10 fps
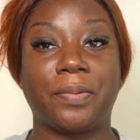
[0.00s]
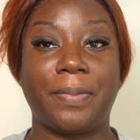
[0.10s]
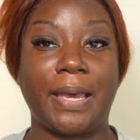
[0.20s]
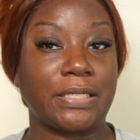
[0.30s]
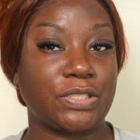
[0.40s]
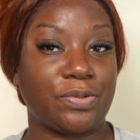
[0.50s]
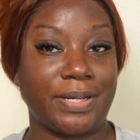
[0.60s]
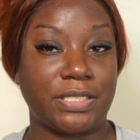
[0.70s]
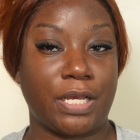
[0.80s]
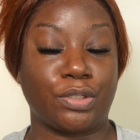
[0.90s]
welcome back to my
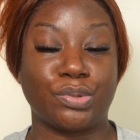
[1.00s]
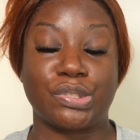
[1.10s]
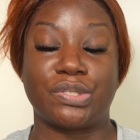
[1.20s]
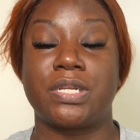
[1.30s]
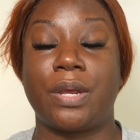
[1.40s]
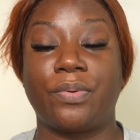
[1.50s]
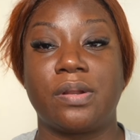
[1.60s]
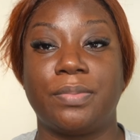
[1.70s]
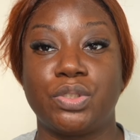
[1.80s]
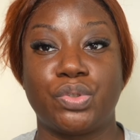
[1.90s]
channel so today we're
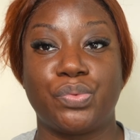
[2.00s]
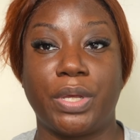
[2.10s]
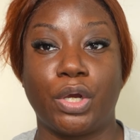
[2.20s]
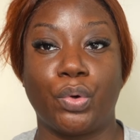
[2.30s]
going to be doing